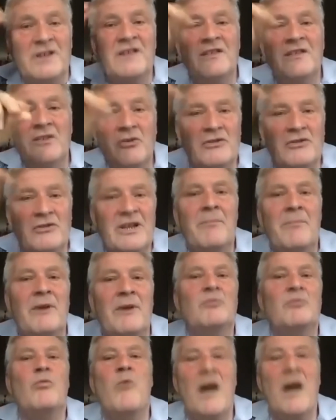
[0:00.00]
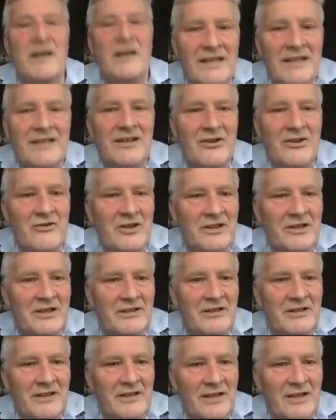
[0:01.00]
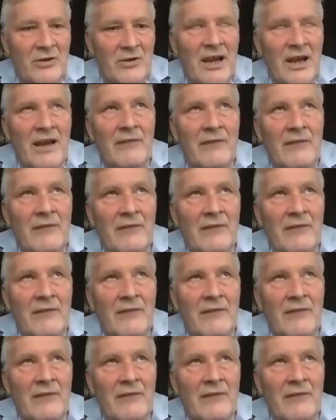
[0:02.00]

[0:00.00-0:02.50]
It's not about one ingredient that you have.